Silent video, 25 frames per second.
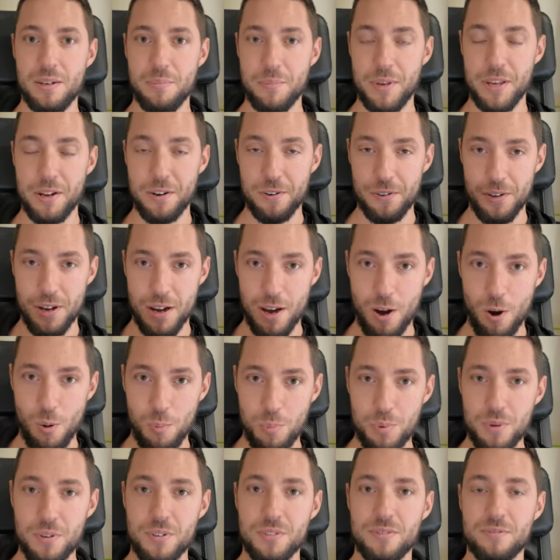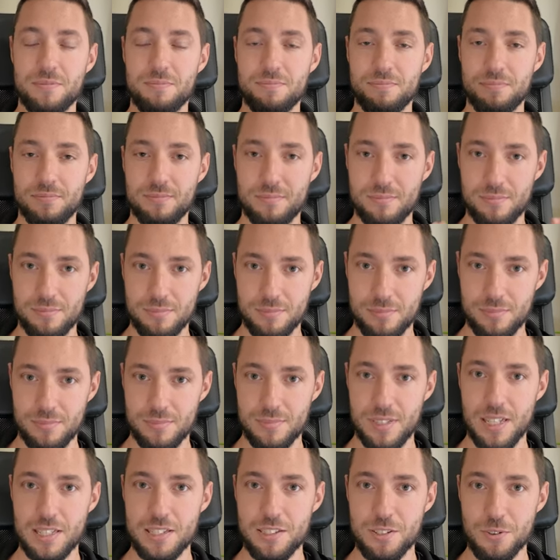I'm here to help.
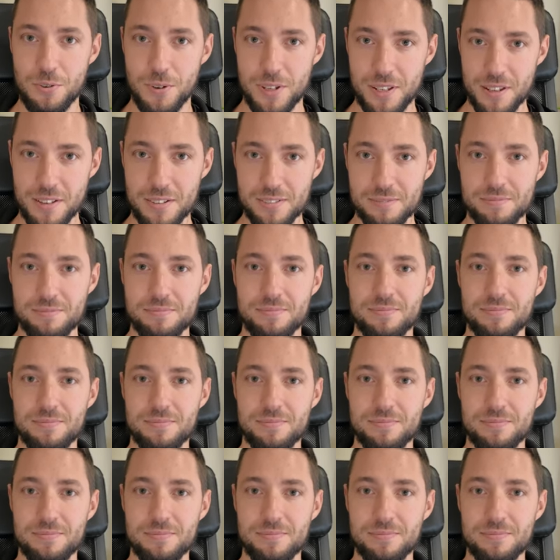Let's do it.